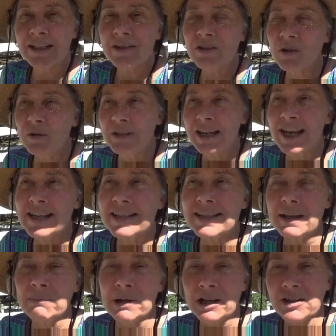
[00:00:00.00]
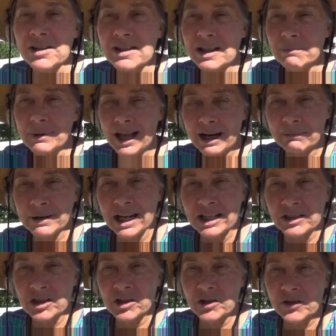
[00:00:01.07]
is so dense amongst the black
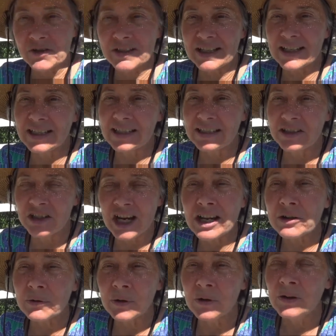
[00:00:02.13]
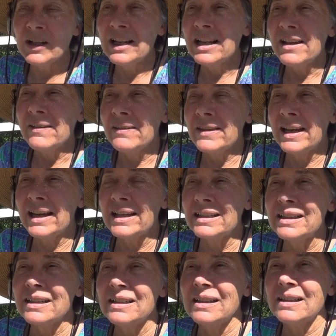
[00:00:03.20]
magickers in general
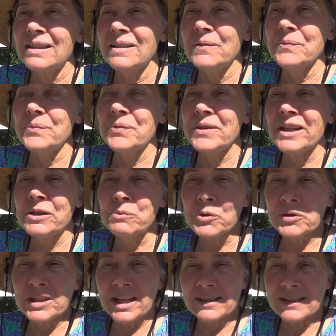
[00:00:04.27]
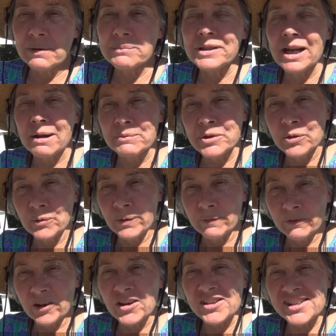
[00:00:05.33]
that uh, that it will take some time to
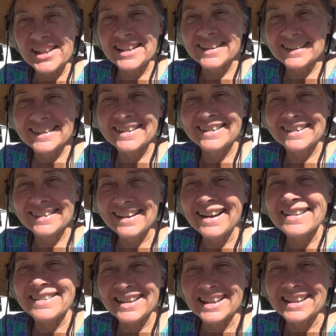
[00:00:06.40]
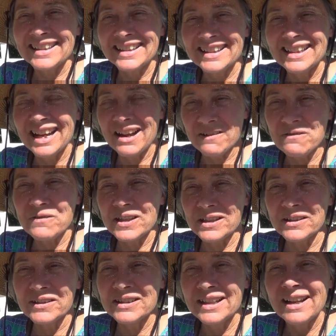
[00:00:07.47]
reverse it. I think, I
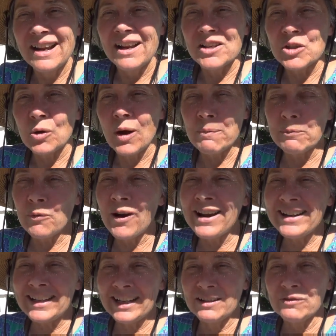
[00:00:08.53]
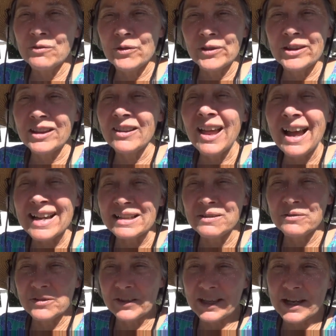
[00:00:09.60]
feel. So I'm waiting for the light
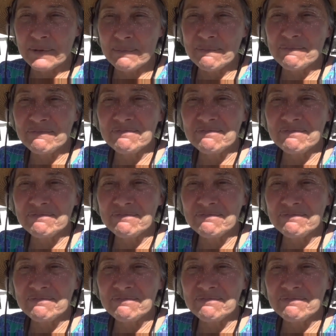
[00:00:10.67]
for them.